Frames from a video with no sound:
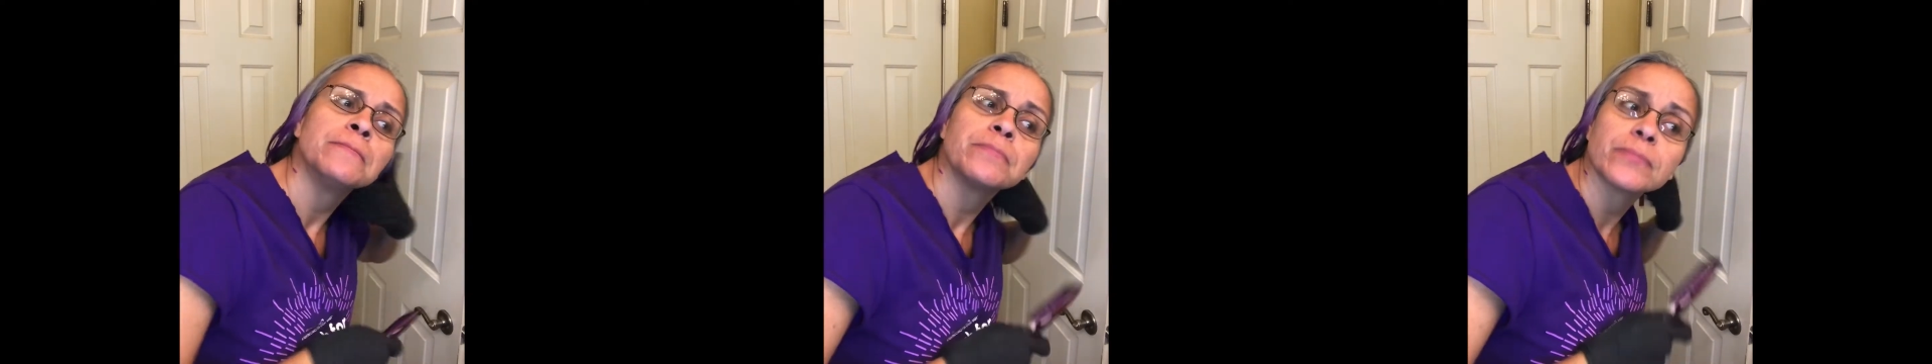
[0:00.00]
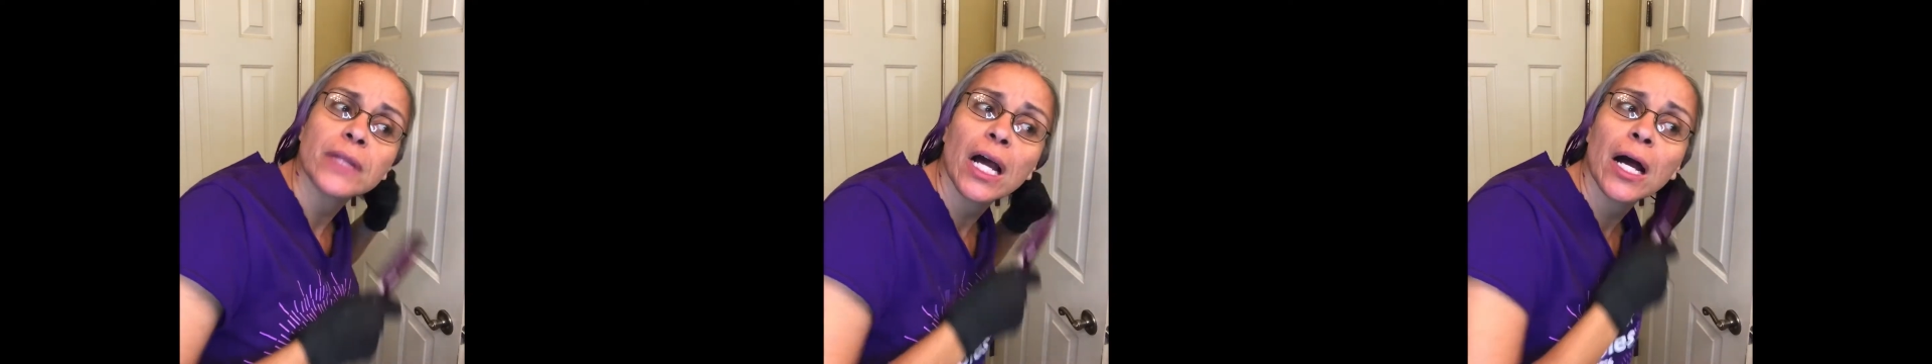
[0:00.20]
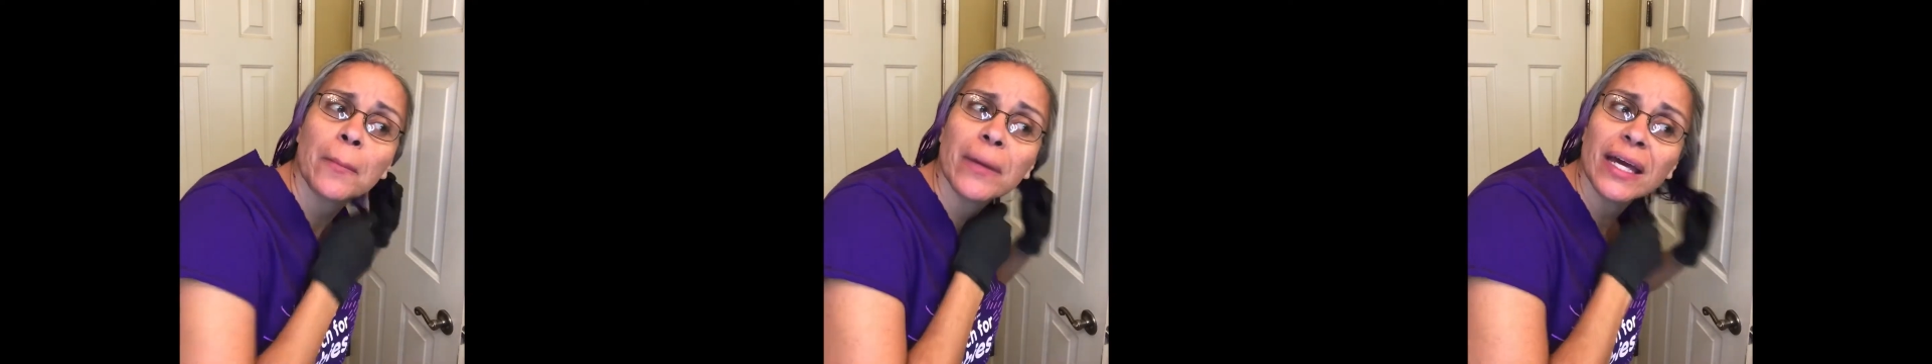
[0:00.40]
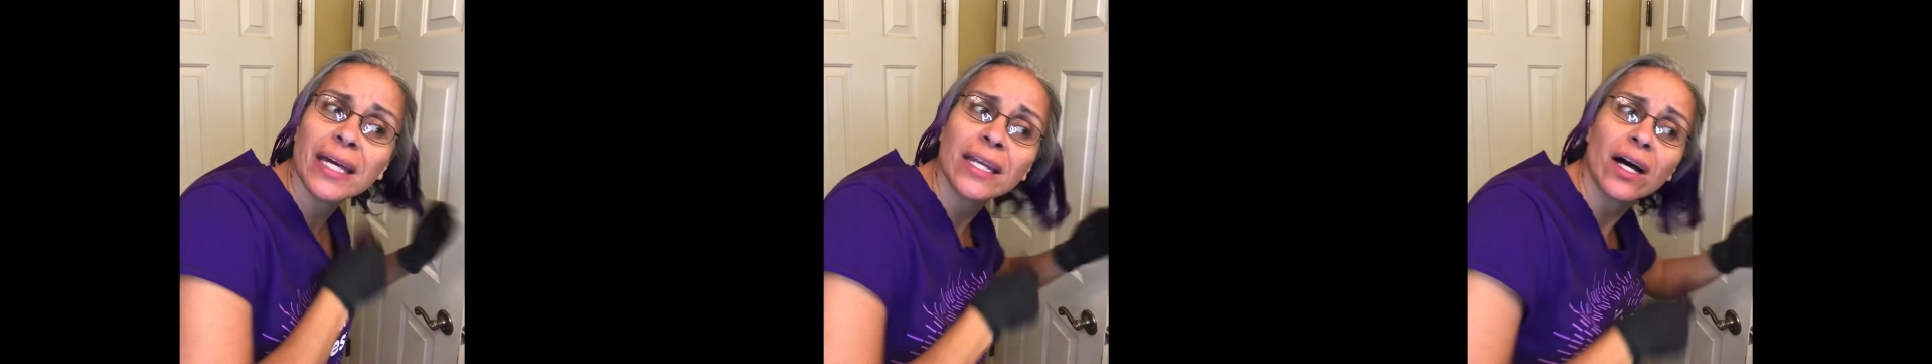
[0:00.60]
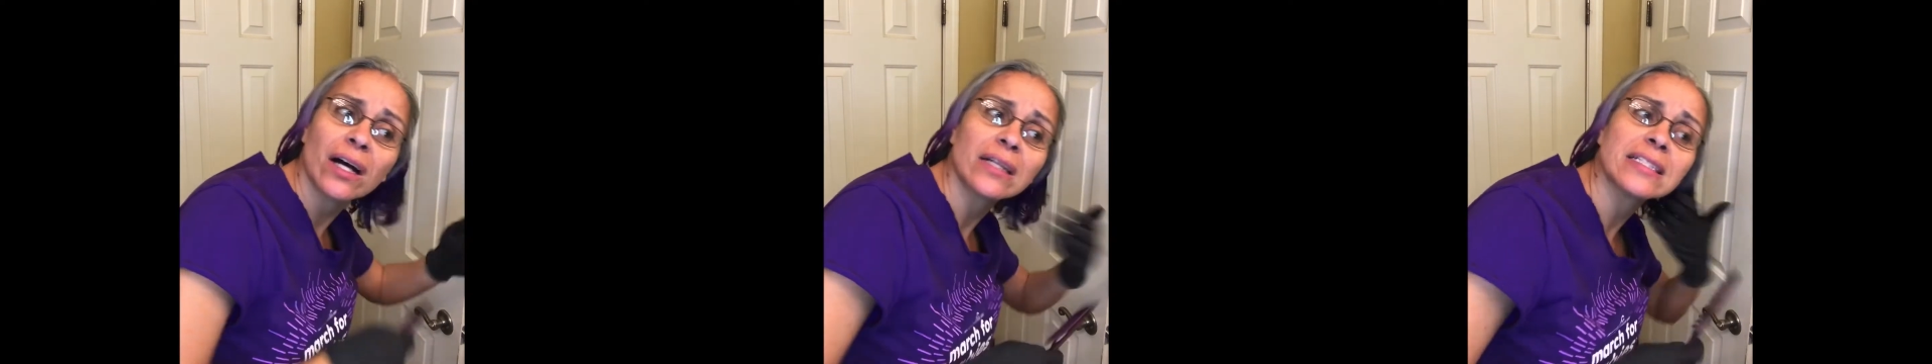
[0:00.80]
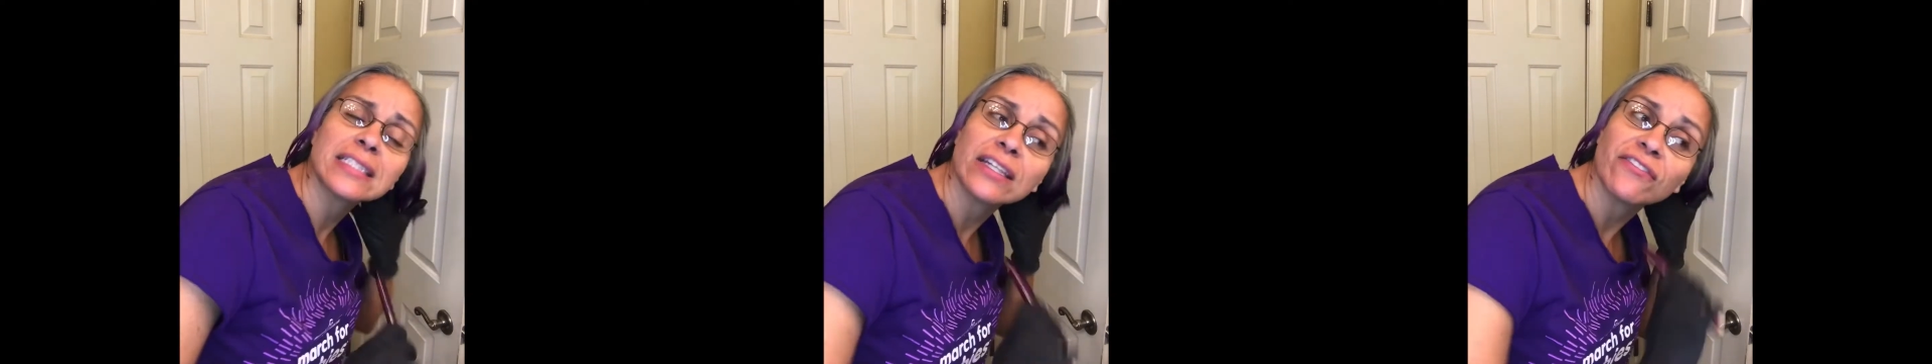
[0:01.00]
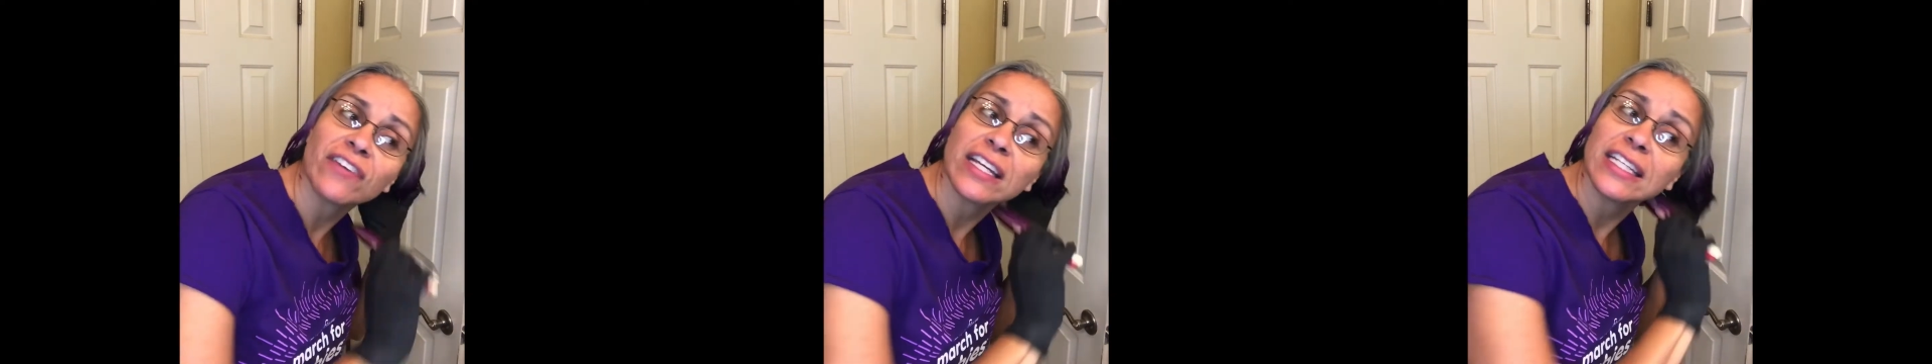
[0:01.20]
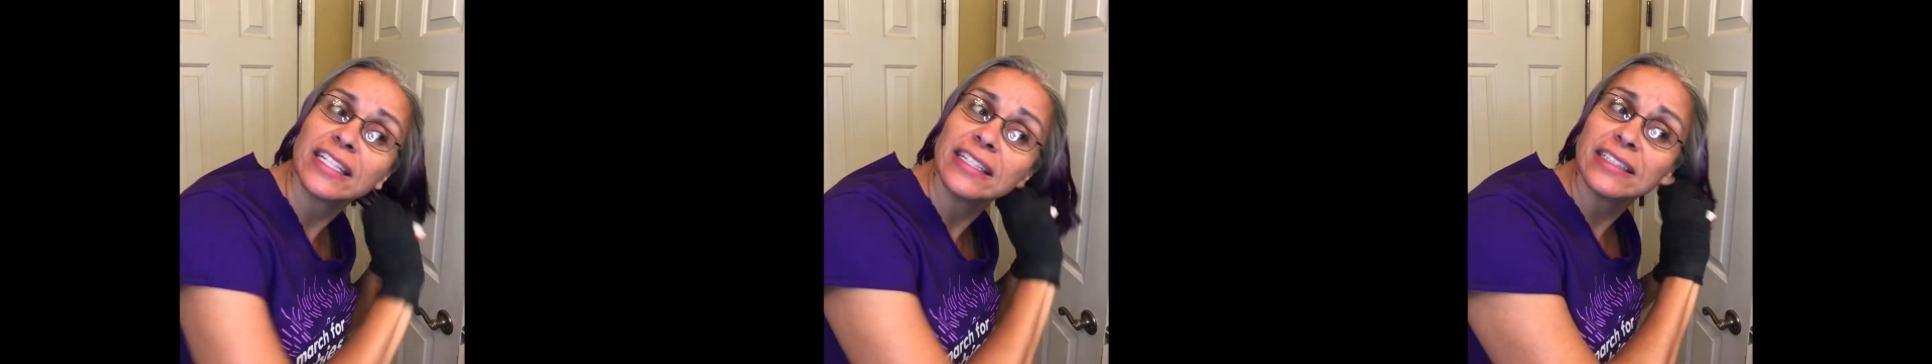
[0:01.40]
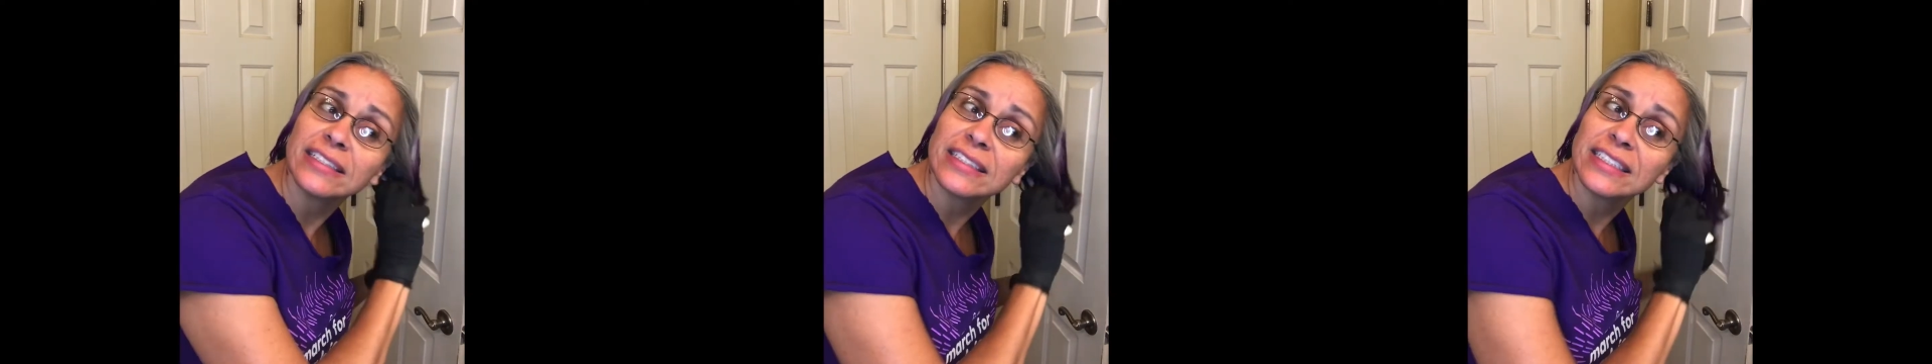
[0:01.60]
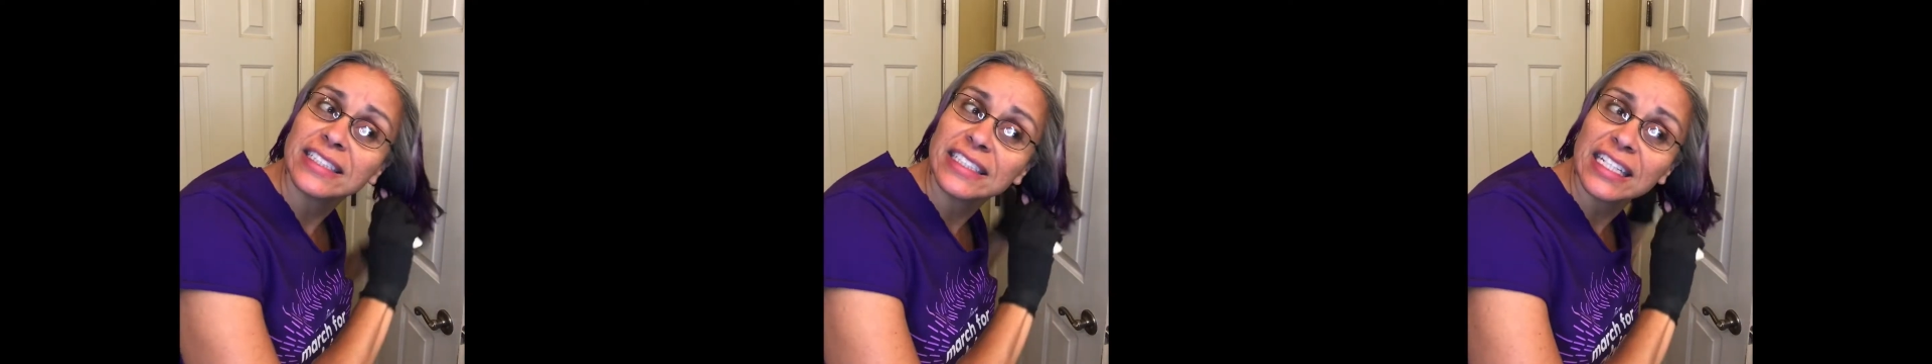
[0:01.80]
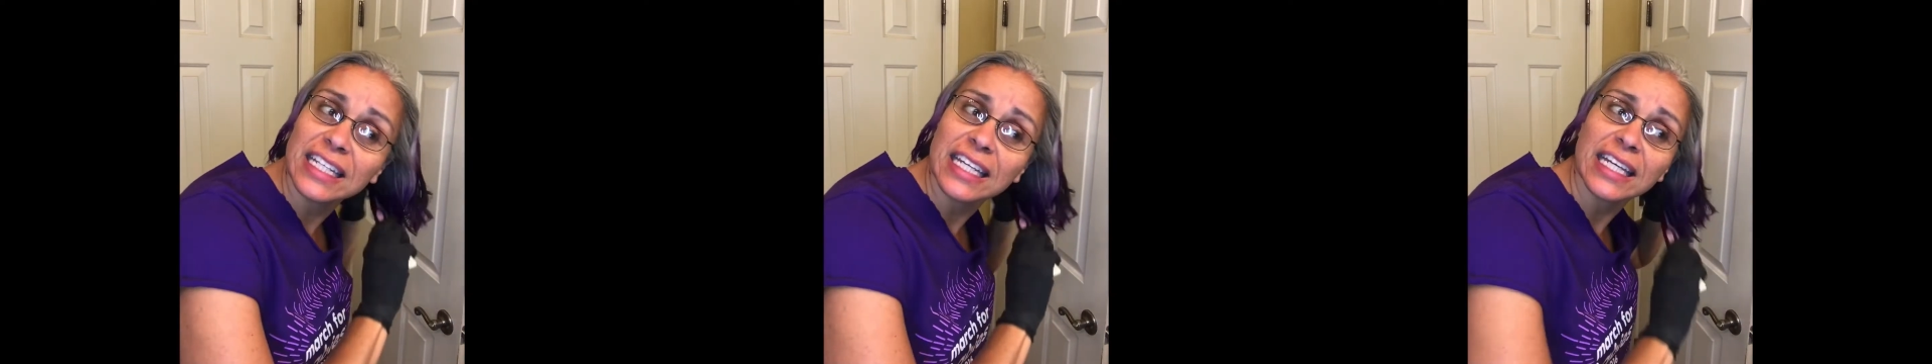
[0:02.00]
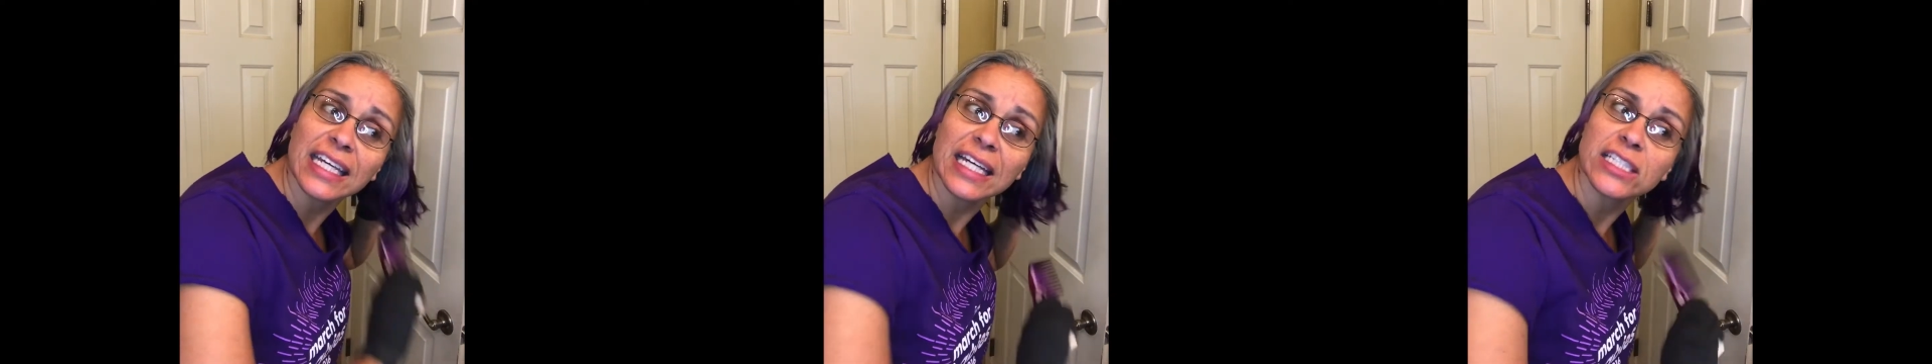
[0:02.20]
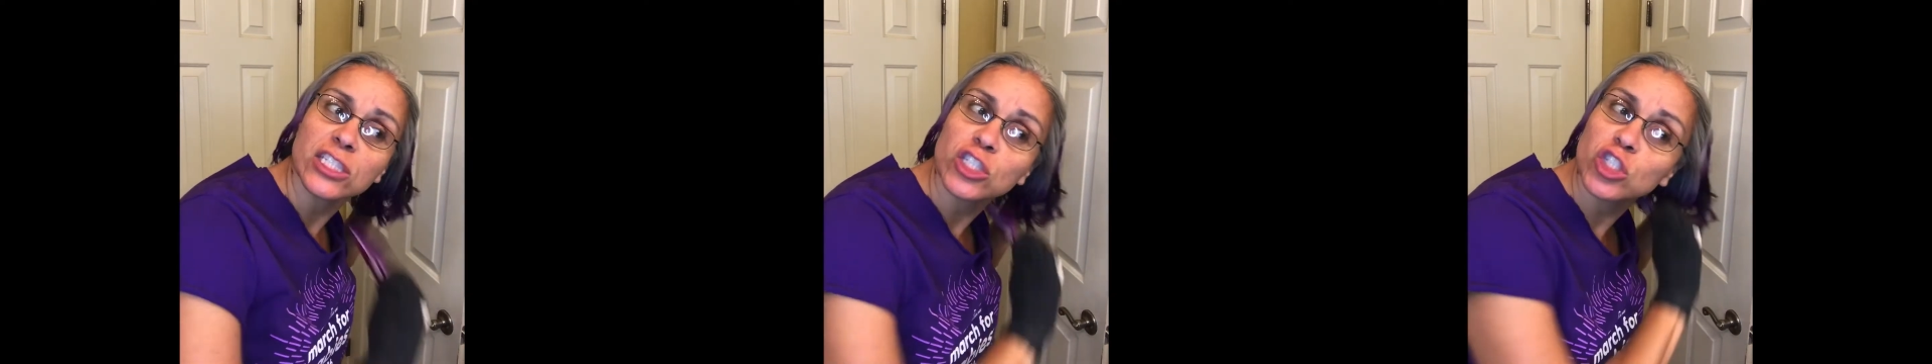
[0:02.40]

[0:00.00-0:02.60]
Um, and honestly, if I didn't get